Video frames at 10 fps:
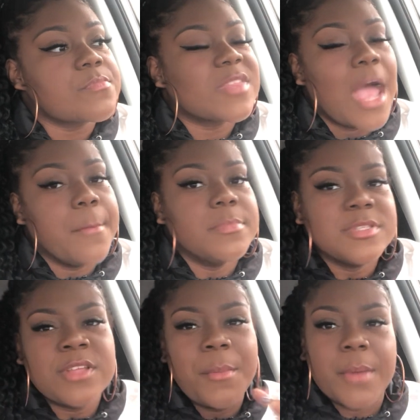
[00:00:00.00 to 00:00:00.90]
Not
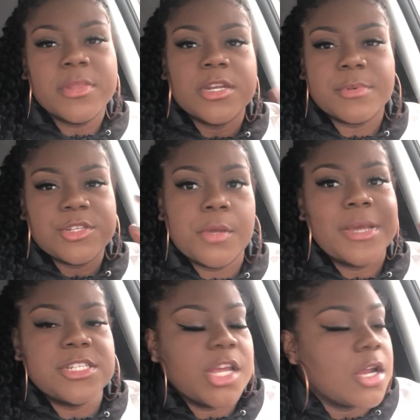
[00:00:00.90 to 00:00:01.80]
my blender, but
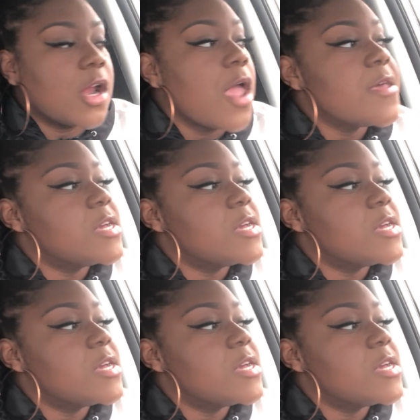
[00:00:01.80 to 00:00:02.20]
my shaker.